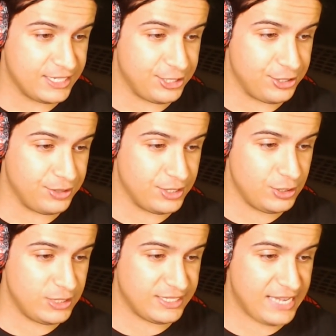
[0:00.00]
So this
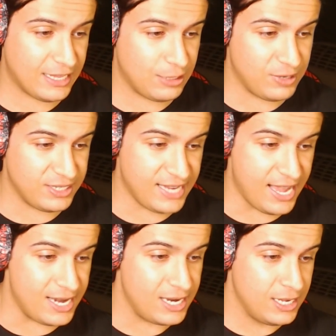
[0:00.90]
is exactly what he
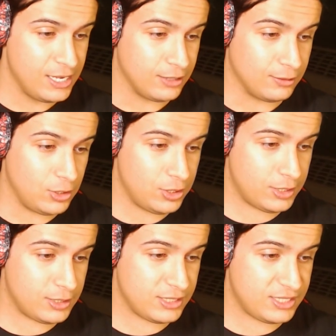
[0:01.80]
said.
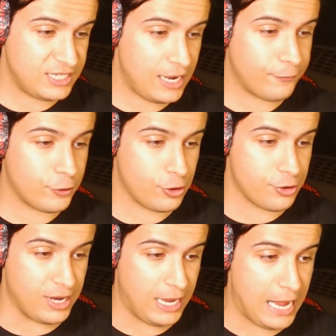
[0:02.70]
Look, Steph
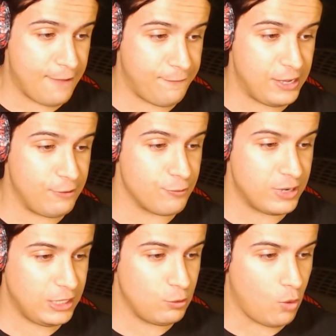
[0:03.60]
Curry, if he
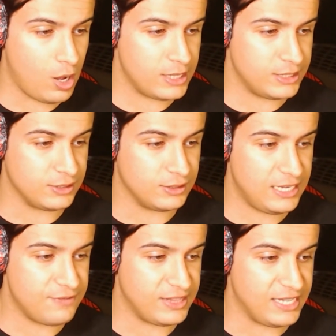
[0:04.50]
really wanted to
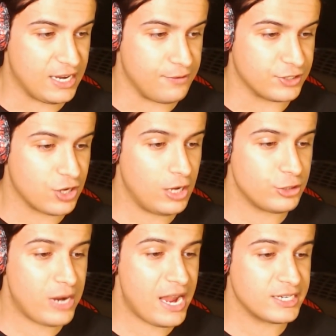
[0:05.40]
leave at the end of his
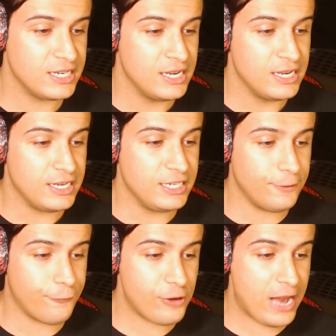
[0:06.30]
contract, he's
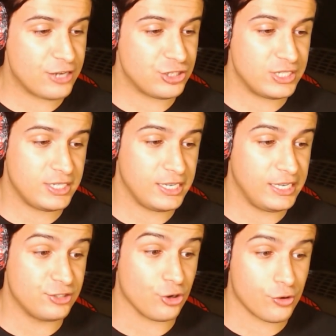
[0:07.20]
a free agent,
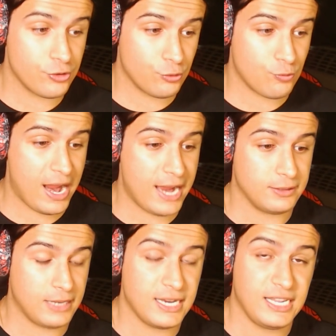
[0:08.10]
he's earned the
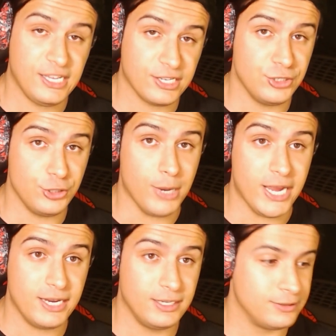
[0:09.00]
right, and he can do it.